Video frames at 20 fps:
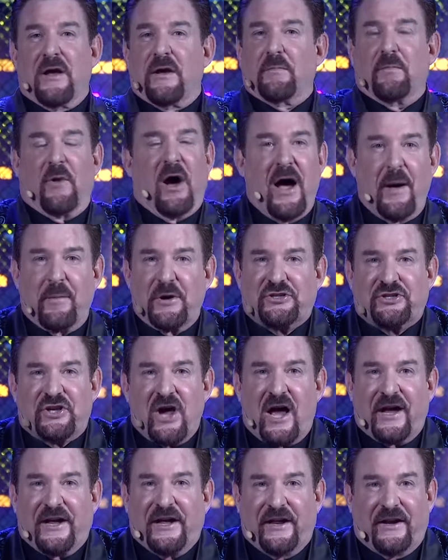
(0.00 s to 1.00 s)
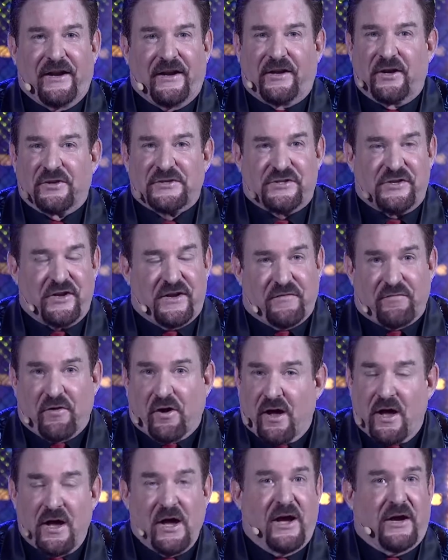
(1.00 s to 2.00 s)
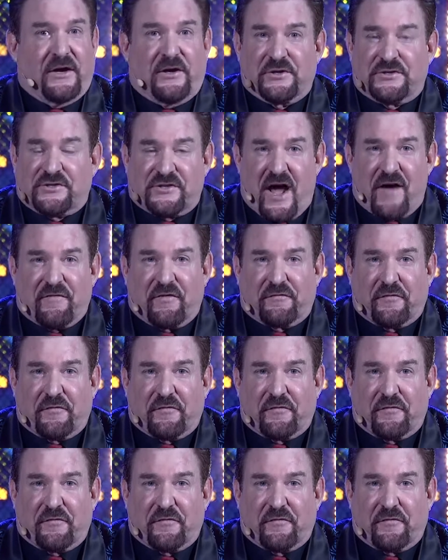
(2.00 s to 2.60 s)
Mohamed Shahid and Gustavo